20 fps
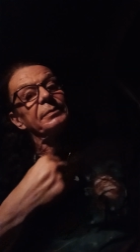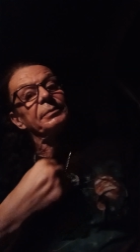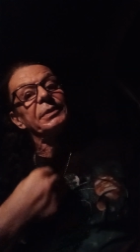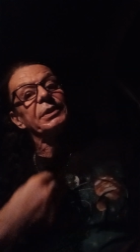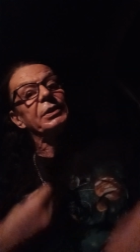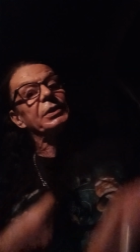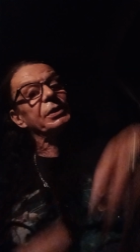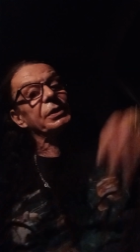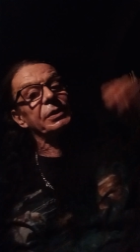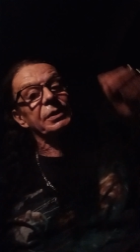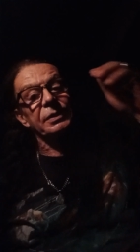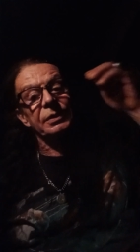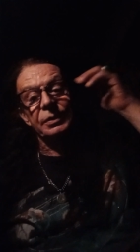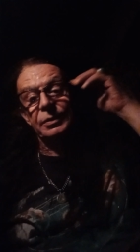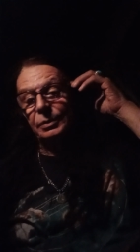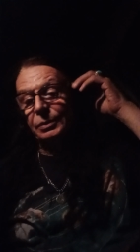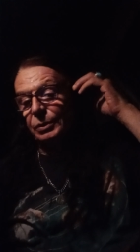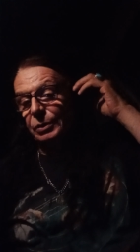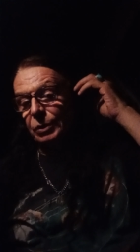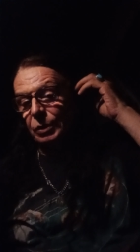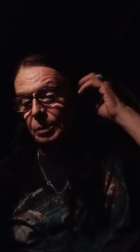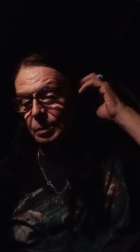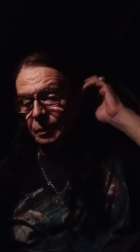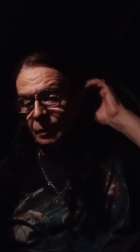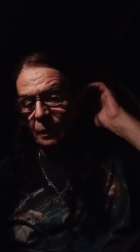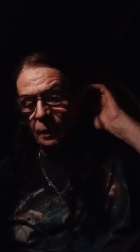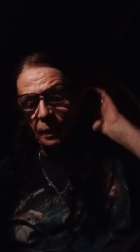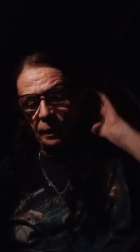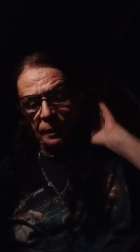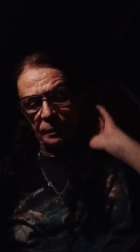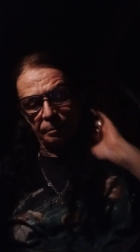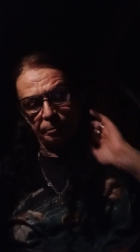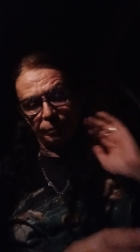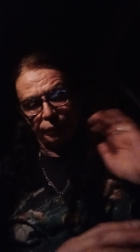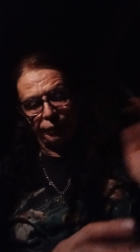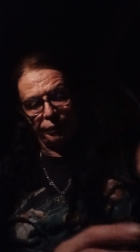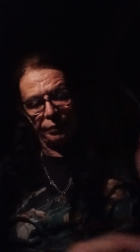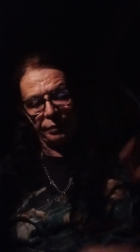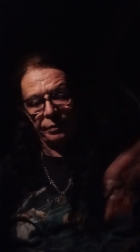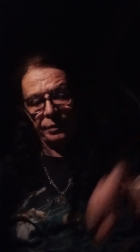because the YouTube will
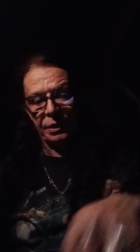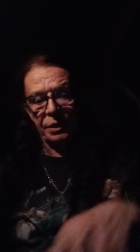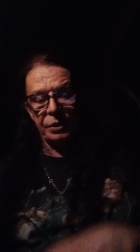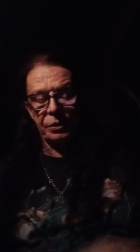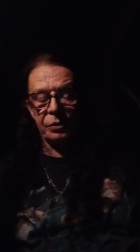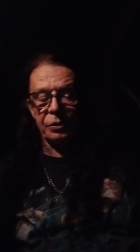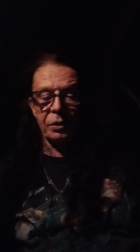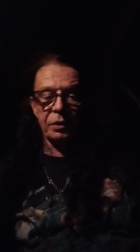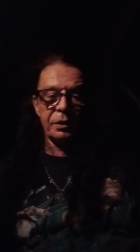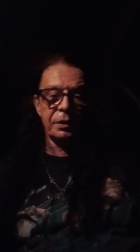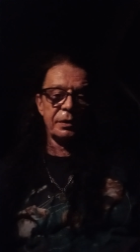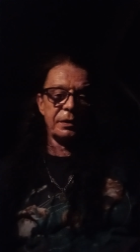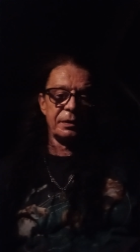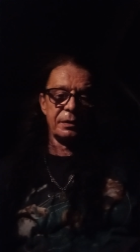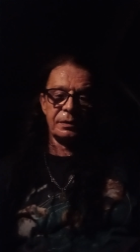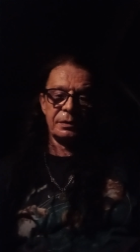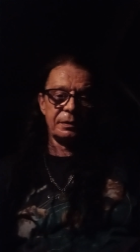destroy it.